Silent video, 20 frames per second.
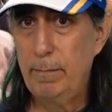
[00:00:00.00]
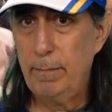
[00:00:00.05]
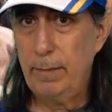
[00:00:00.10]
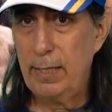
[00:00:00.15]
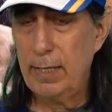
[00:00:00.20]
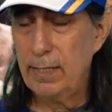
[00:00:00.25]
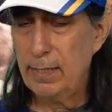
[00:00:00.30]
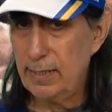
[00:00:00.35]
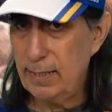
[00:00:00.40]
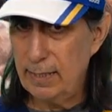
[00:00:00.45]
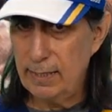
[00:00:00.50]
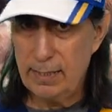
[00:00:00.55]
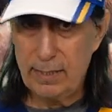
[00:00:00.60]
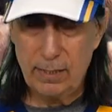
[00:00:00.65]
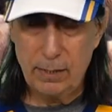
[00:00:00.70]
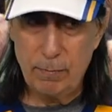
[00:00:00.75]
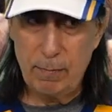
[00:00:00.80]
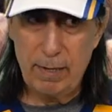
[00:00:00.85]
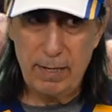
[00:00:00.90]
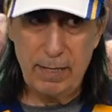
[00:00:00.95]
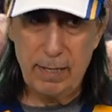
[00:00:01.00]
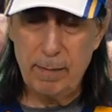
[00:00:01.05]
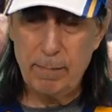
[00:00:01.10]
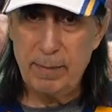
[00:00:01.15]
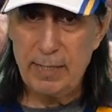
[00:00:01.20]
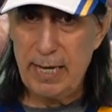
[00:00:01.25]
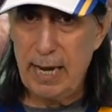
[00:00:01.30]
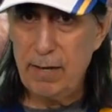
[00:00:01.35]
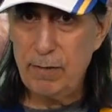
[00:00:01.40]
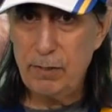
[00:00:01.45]
Because this is what it
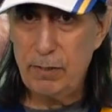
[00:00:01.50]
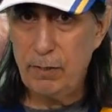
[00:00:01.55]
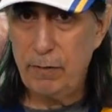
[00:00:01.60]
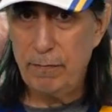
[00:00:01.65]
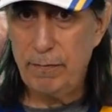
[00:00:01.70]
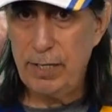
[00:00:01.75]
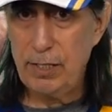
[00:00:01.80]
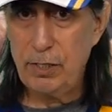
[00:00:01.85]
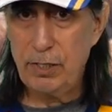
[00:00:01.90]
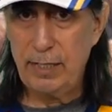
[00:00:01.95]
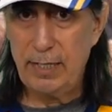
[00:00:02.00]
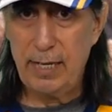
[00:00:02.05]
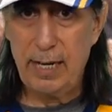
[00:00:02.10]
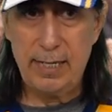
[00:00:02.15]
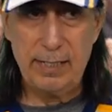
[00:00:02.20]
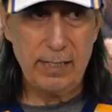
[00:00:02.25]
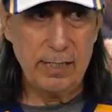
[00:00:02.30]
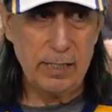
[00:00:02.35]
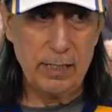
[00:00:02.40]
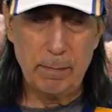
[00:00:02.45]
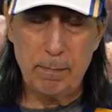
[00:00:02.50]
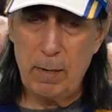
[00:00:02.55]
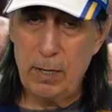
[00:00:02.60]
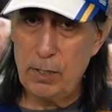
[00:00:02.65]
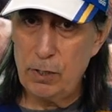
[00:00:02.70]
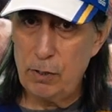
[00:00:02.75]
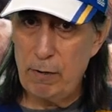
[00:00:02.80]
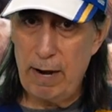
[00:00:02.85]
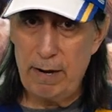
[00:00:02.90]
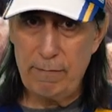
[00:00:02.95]
comes down to eventually, guys, is
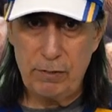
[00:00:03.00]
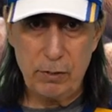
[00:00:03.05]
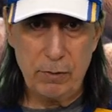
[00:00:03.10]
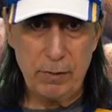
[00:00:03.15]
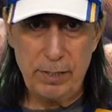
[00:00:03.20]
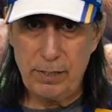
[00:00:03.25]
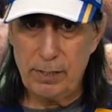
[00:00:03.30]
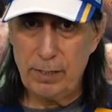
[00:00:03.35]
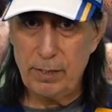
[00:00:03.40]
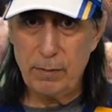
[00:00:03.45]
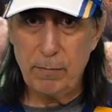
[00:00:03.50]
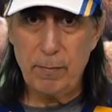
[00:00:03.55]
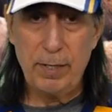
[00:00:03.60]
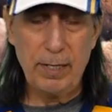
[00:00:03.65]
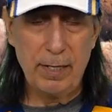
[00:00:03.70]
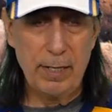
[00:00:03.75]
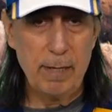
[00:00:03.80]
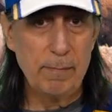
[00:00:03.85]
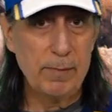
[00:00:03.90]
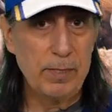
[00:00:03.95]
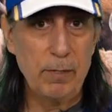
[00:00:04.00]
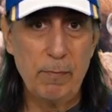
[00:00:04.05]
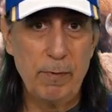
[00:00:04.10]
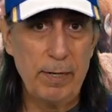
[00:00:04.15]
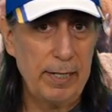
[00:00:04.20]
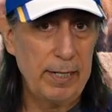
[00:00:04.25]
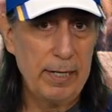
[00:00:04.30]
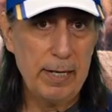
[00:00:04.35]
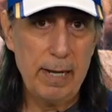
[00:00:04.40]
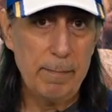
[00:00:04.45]
smart draft choices when it comes to
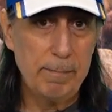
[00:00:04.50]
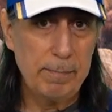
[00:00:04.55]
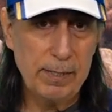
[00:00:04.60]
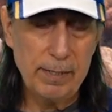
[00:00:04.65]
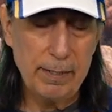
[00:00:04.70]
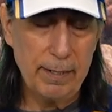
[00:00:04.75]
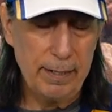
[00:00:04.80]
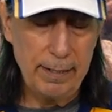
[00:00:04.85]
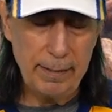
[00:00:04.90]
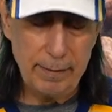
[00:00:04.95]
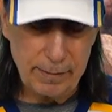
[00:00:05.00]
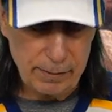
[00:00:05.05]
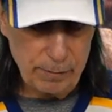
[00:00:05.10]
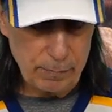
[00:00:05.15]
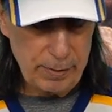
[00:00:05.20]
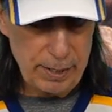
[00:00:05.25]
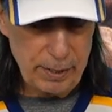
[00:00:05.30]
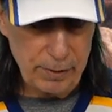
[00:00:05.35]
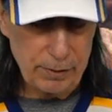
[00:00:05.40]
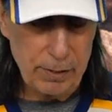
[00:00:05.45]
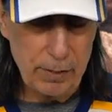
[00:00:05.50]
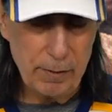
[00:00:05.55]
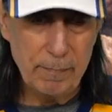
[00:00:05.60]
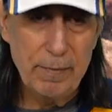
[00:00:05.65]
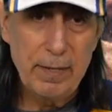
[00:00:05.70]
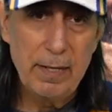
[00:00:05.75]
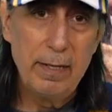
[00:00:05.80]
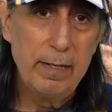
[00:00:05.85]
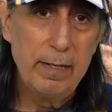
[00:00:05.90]
winning cups, eh? as we all know.